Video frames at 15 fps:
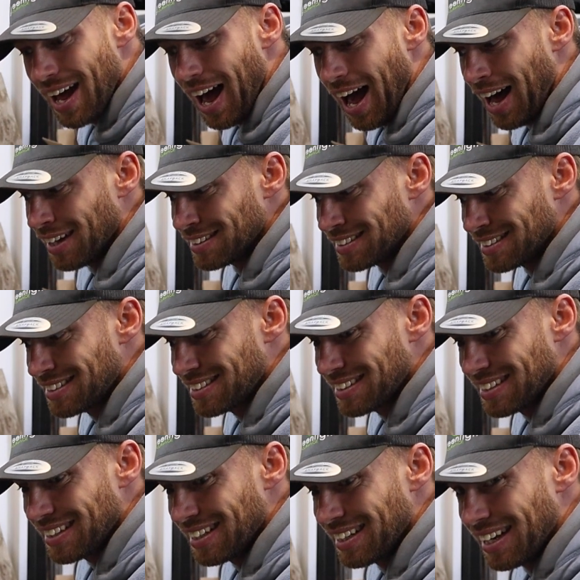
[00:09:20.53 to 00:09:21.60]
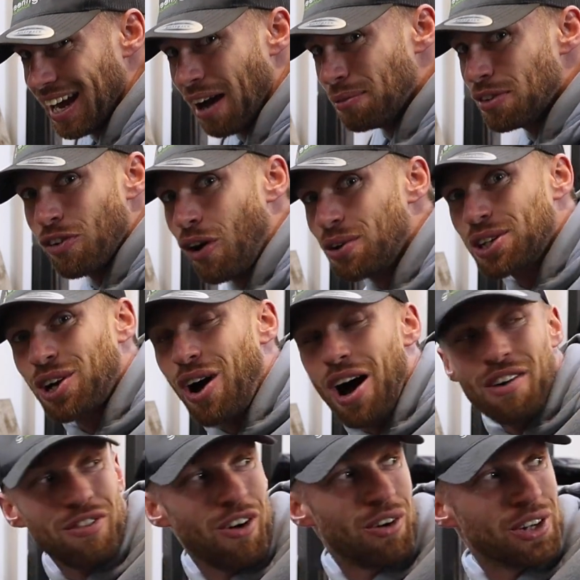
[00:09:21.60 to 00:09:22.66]
and I've already
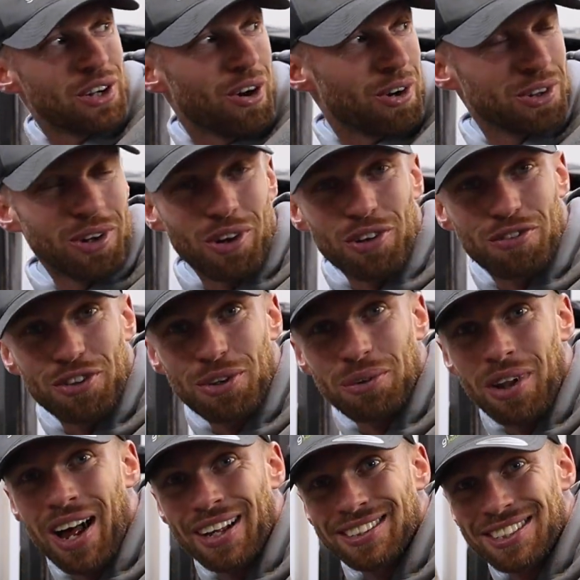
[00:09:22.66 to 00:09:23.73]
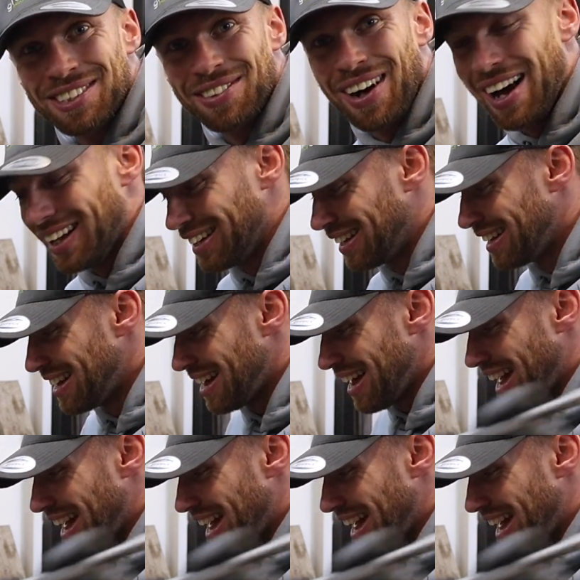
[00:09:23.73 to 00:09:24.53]
ordered all the fuel lines as well,